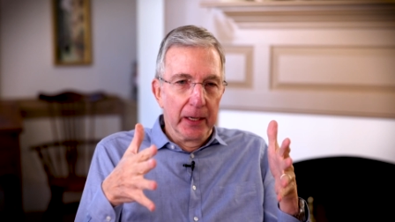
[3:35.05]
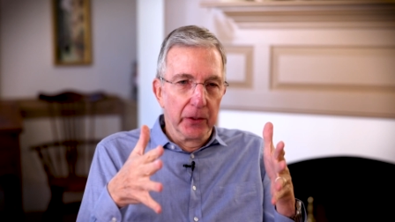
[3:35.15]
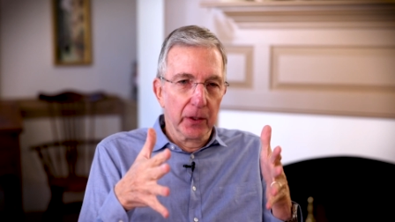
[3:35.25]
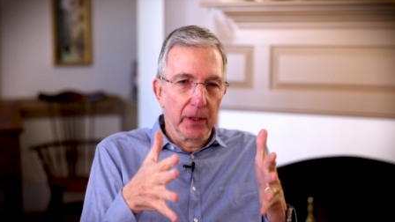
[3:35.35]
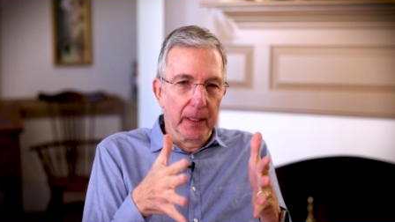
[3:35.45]

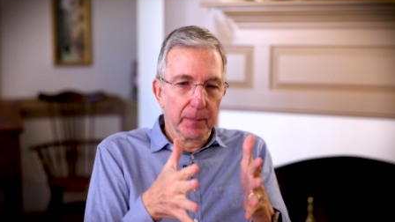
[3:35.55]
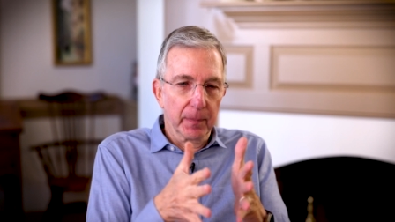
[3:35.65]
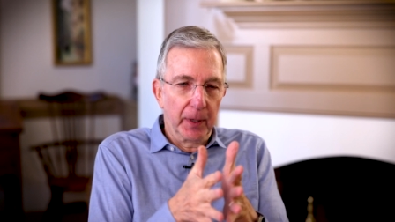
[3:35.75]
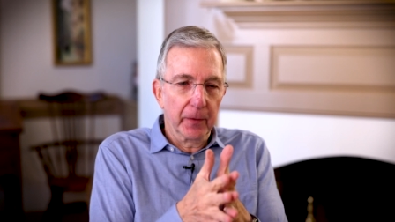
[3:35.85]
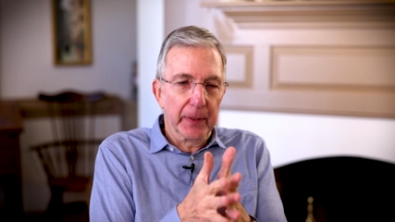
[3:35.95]
you're in
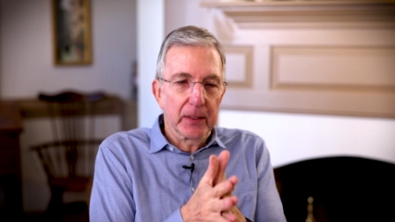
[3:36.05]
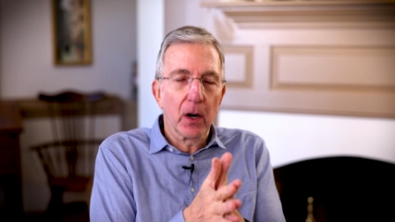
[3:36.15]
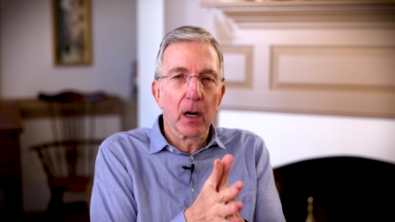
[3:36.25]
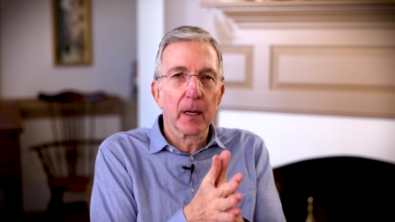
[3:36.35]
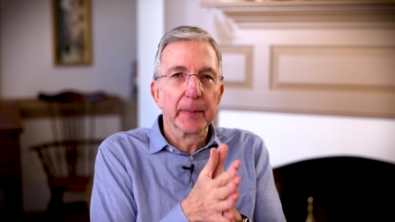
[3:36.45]
perfect
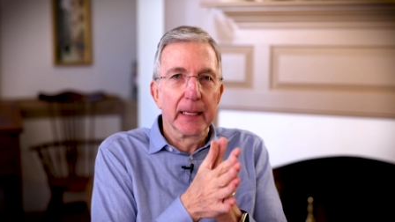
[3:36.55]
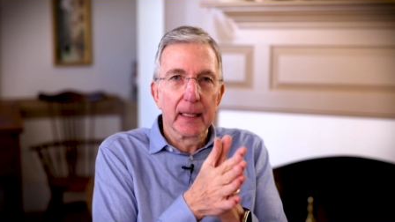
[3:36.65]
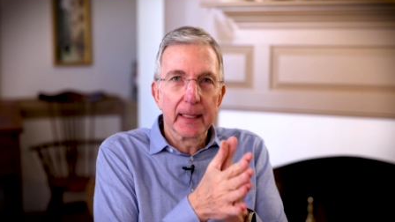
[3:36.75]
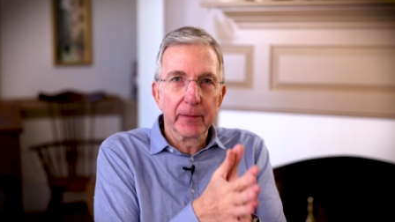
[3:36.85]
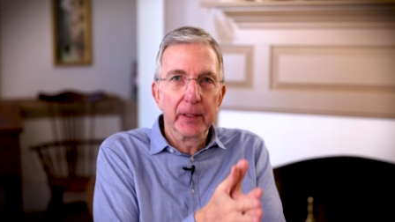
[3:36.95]
harmony,
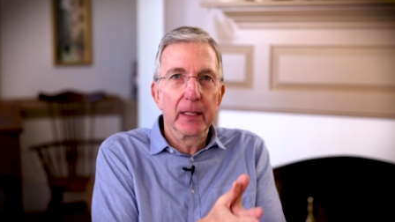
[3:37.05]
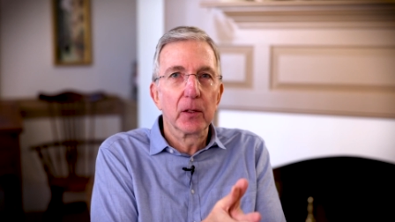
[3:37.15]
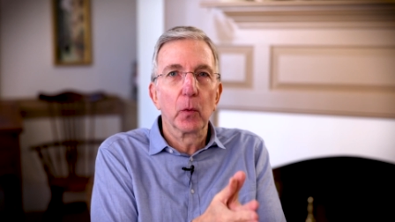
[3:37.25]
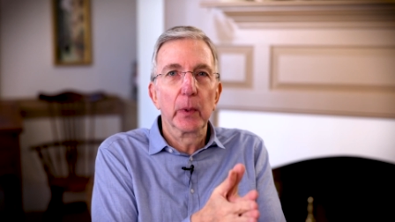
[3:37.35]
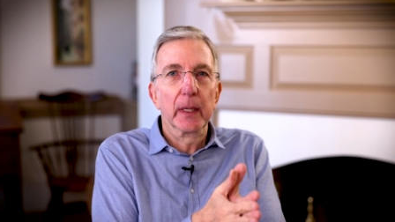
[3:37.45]
living in
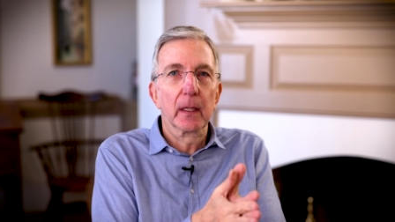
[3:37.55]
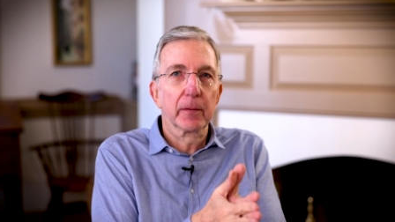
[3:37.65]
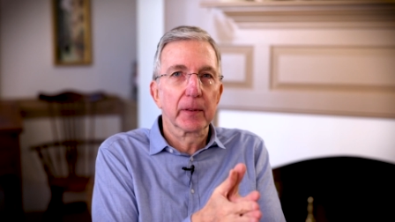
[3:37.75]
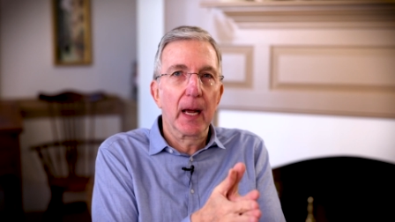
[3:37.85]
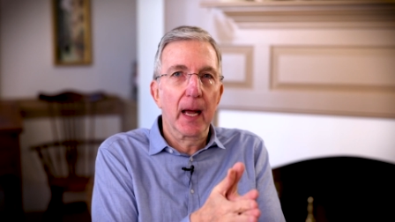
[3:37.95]
the will
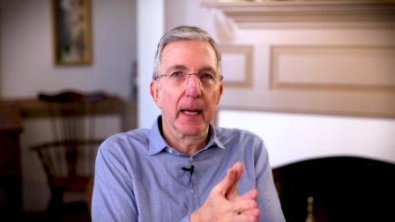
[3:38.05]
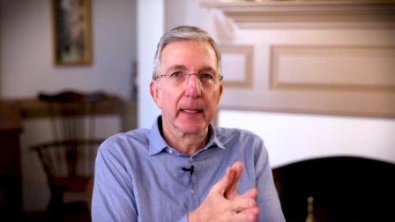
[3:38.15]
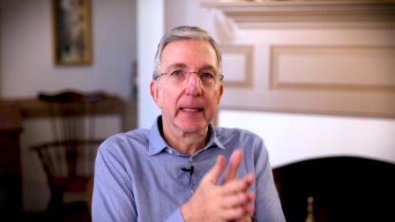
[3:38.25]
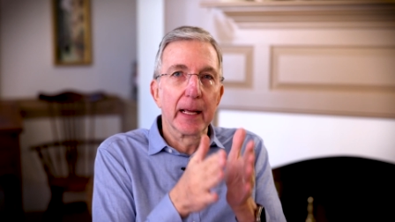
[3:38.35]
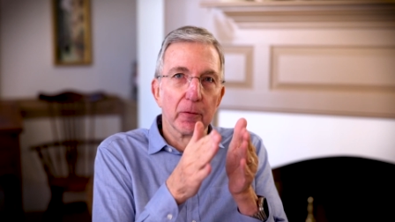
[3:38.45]
of God,
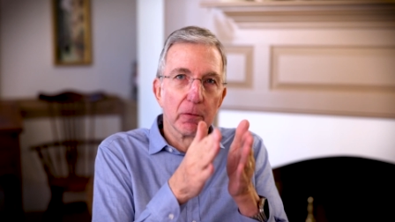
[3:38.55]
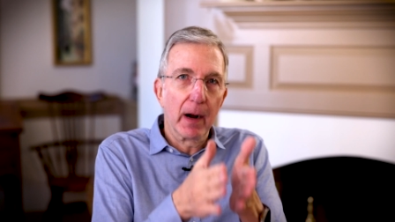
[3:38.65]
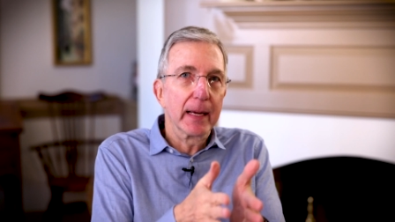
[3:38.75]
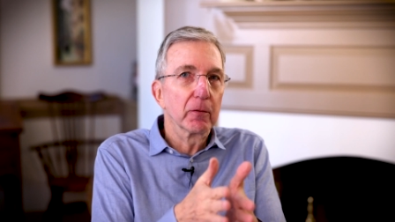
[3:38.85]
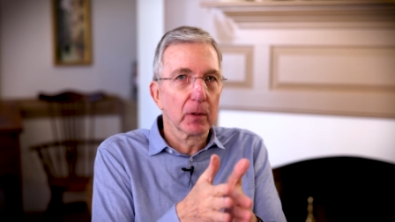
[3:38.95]
in that
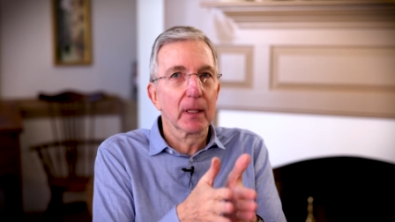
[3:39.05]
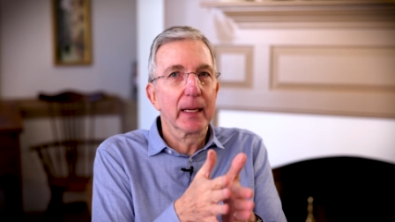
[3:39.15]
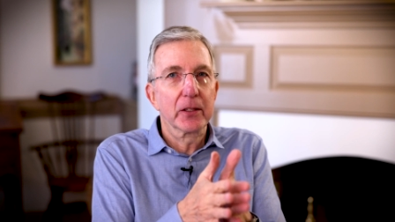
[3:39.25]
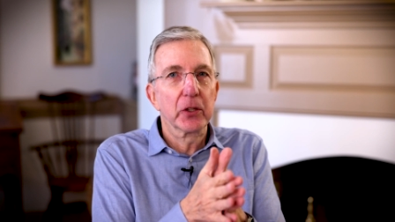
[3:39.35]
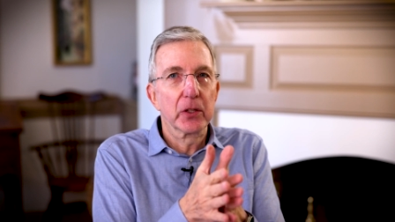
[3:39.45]
right
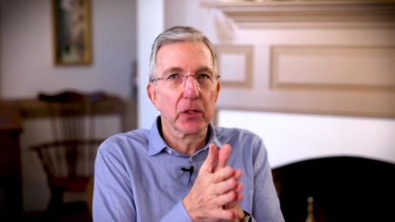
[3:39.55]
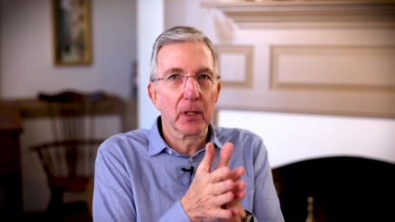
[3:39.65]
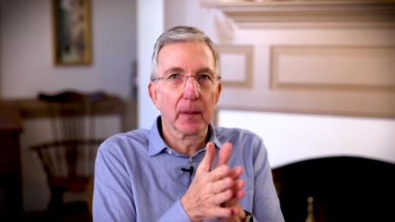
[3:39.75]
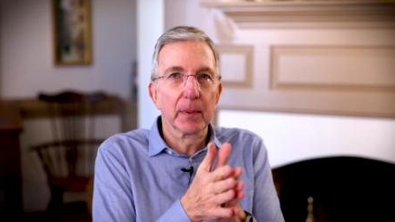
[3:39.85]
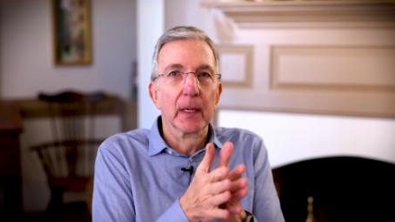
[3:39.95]

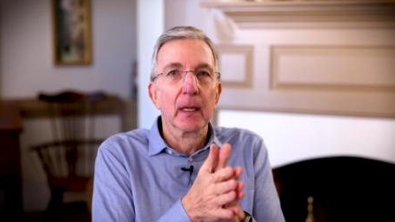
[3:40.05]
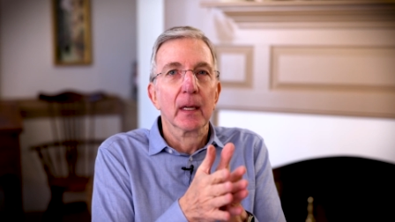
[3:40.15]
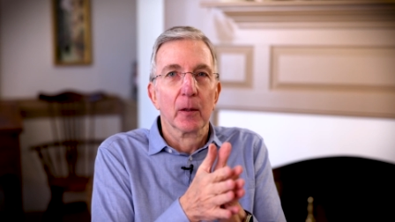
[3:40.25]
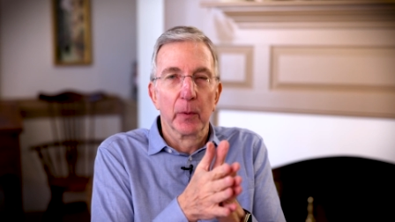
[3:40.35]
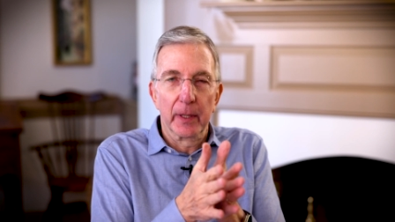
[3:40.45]
relationship
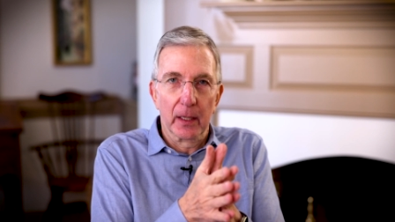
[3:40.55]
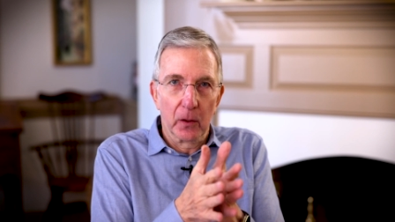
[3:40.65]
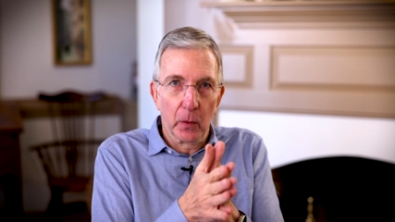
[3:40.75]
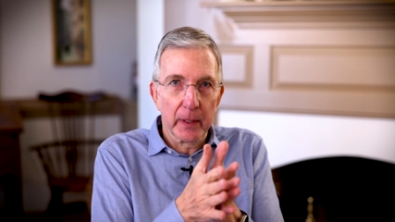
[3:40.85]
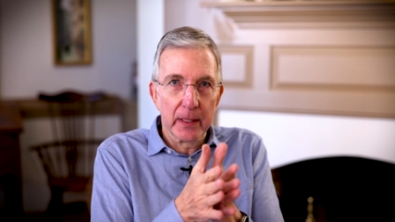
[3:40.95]
with our
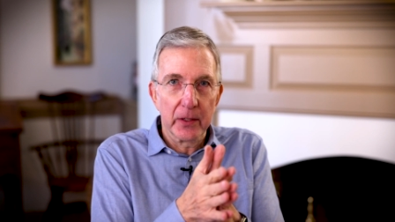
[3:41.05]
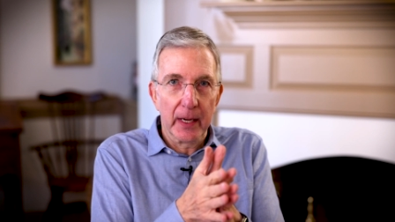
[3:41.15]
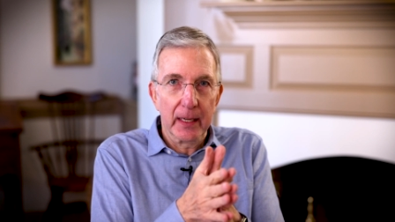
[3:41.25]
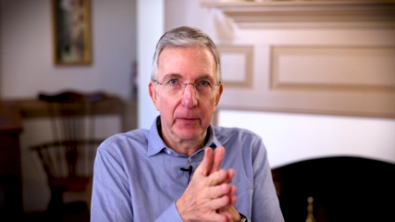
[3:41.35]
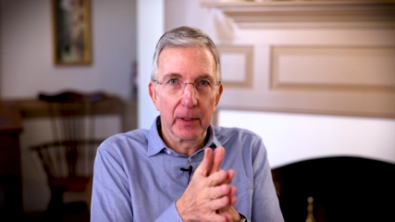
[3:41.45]
Lord and
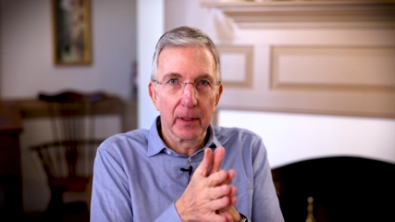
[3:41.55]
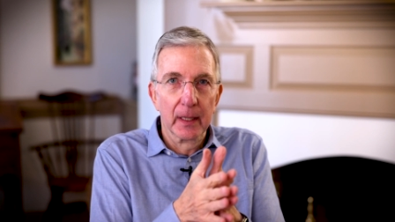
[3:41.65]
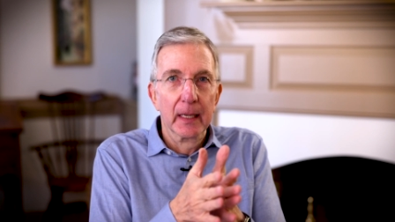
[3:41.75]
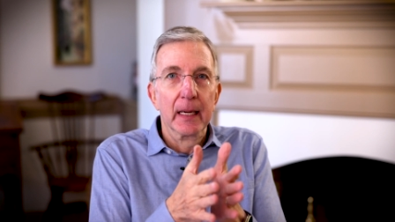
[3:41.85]
Savior.